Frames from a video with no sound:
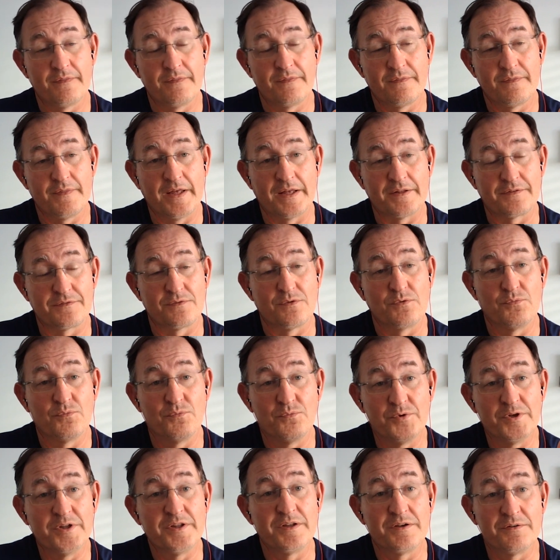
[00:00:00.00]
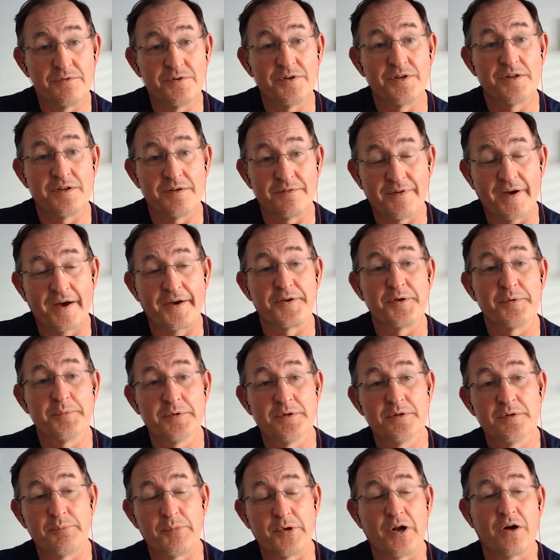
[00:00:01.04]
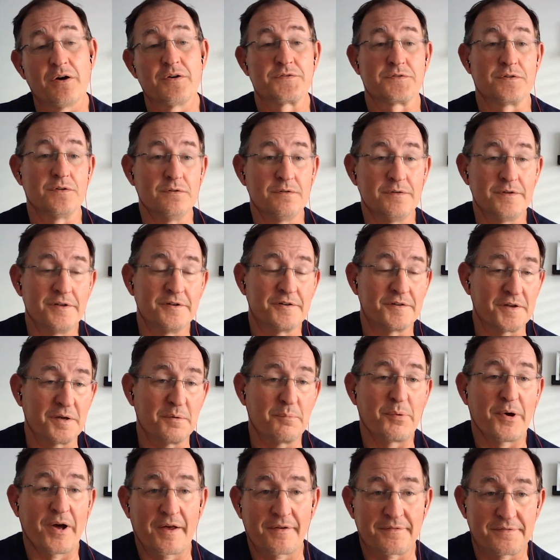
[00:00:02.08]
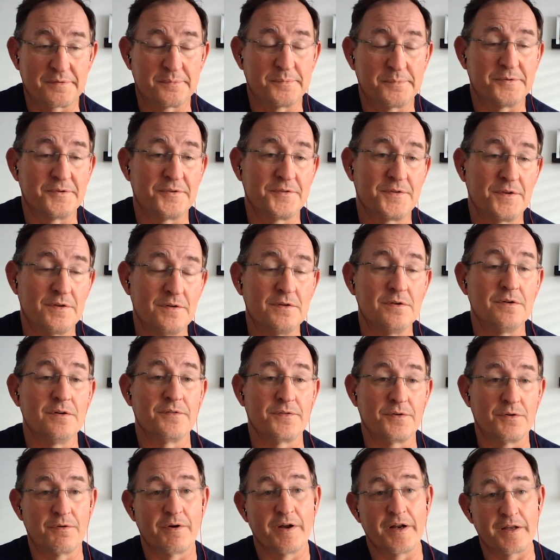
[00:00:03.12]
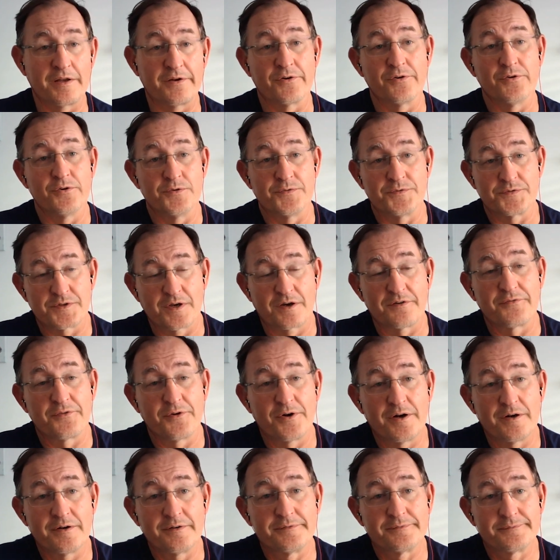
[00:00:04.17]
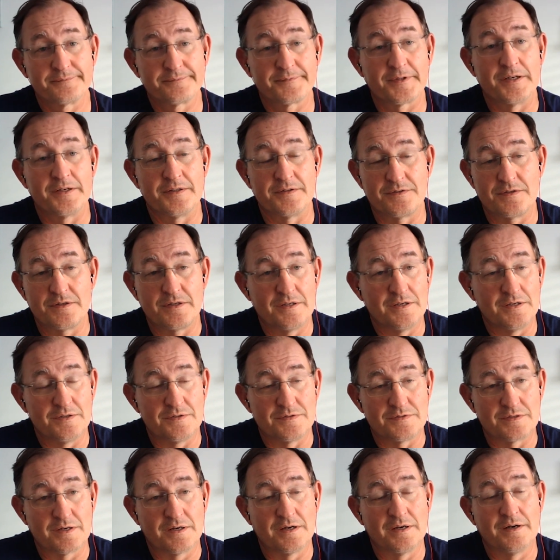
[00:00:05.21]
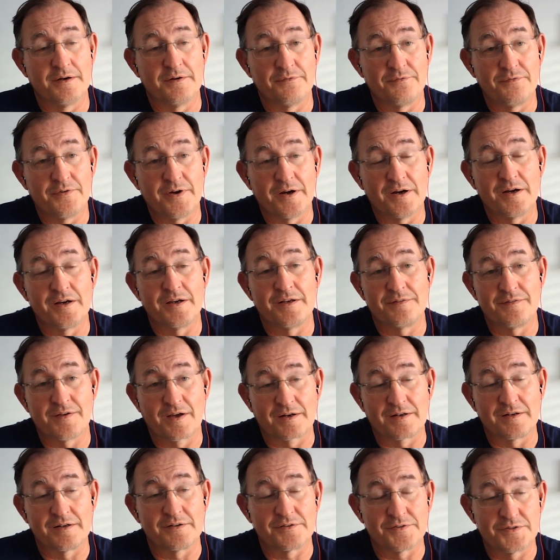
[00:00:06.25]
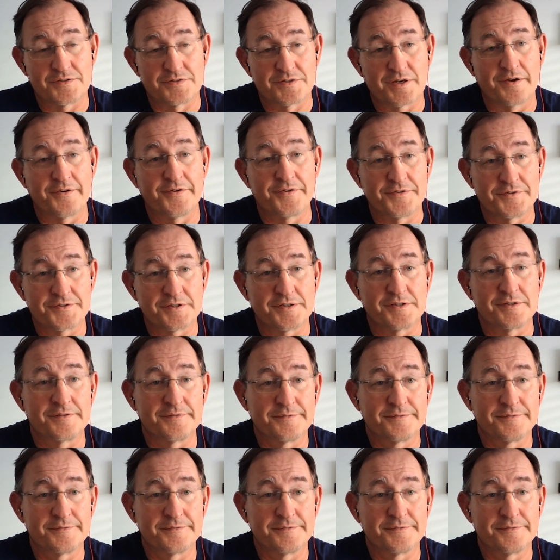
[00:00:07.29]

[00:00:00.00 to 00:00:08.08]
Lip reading: That's really, really valuable, but also nearly impossible to do if you're writing your own software. It is very technically challenging.